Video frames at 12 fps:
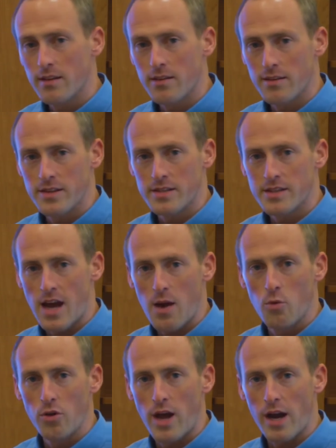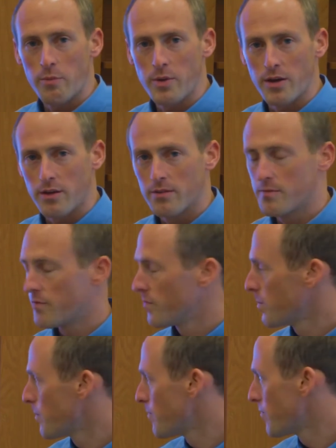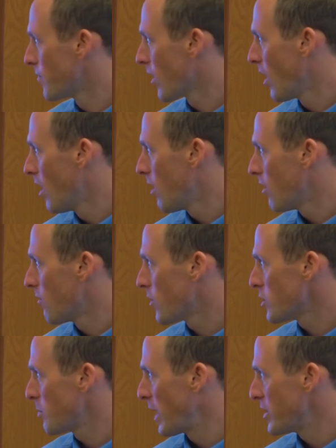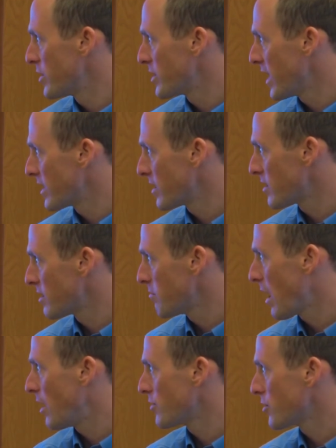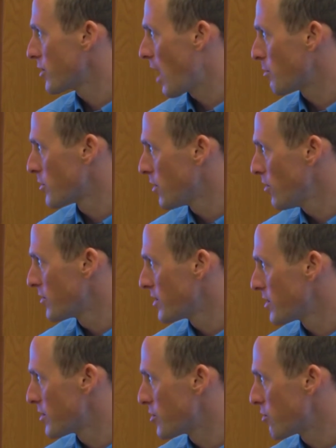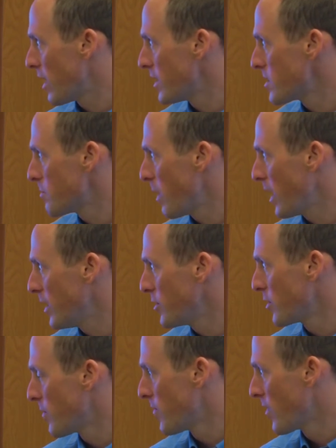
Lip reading: then this tab will not appear. First page it takes us in balancer shop results is the trends page.